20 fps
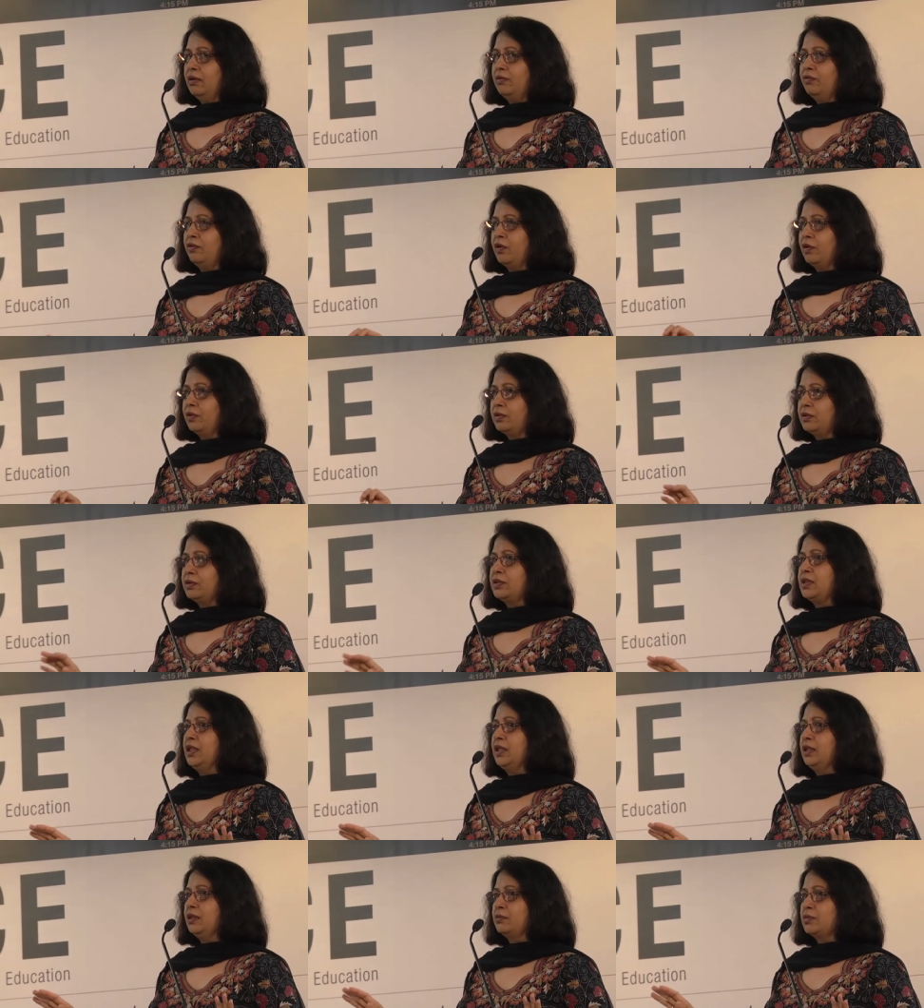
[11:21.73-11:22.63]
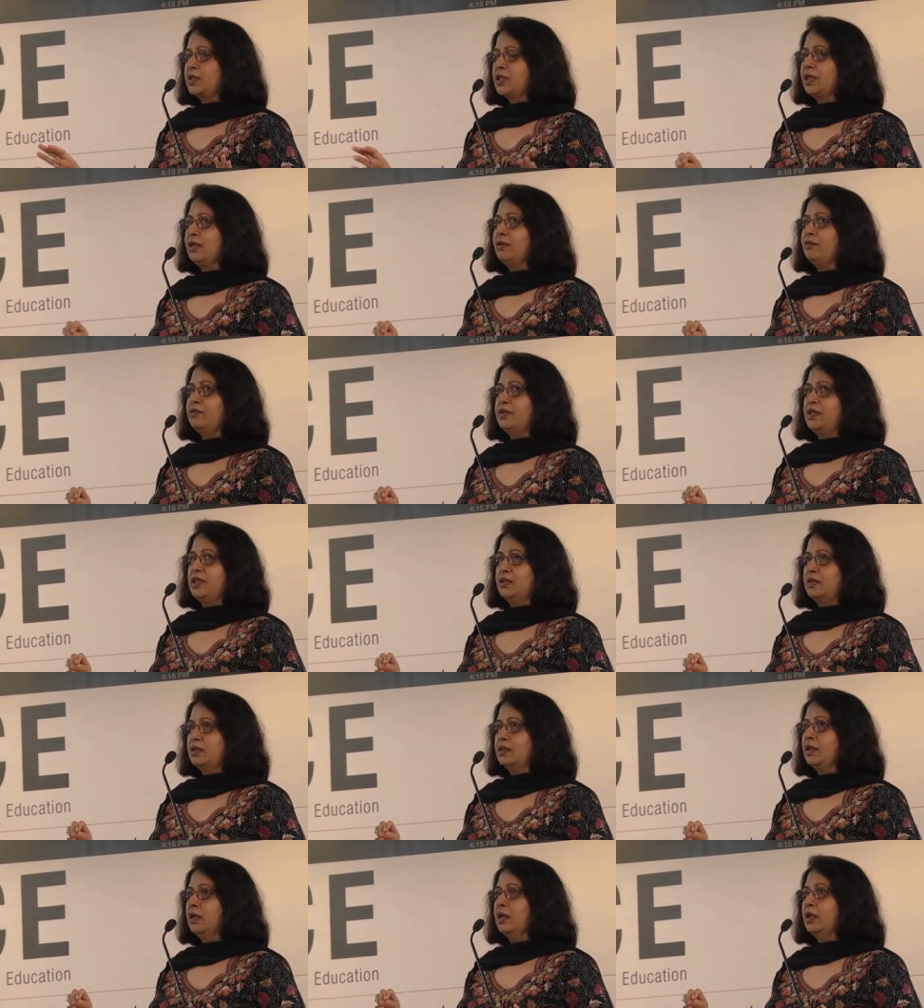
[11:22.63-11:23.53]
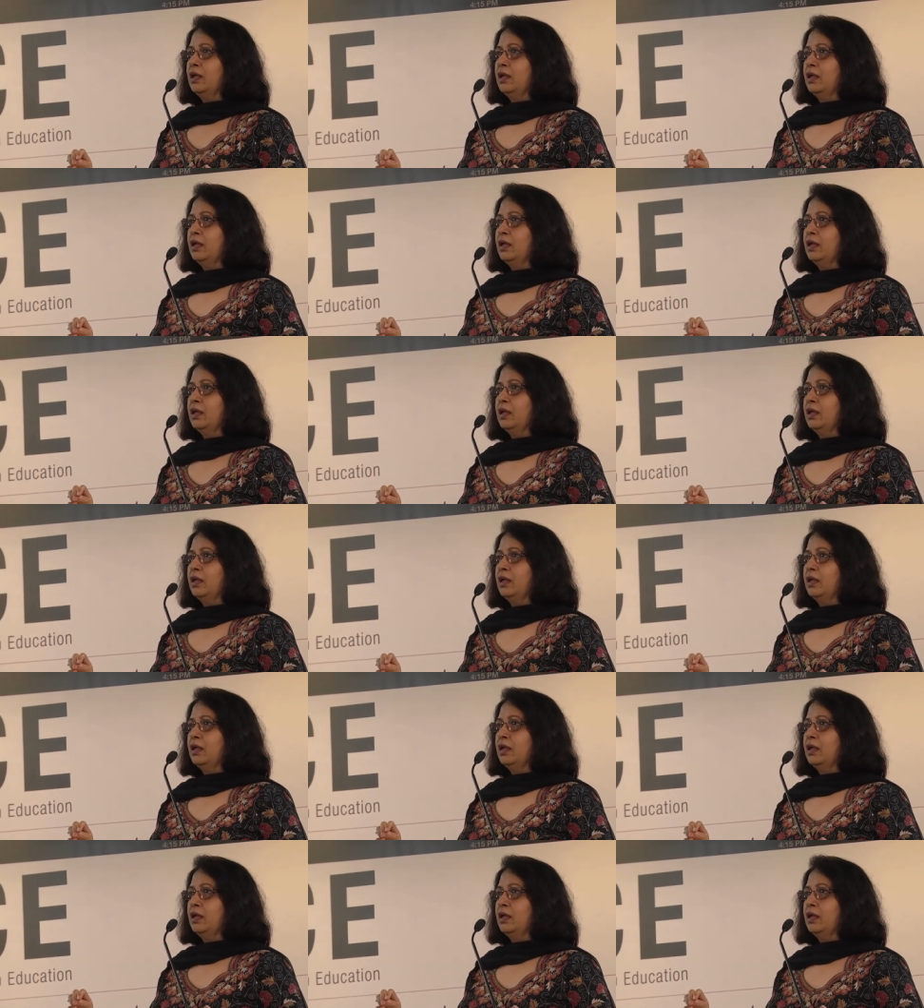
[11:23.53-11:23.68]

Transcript: afford to see themselves as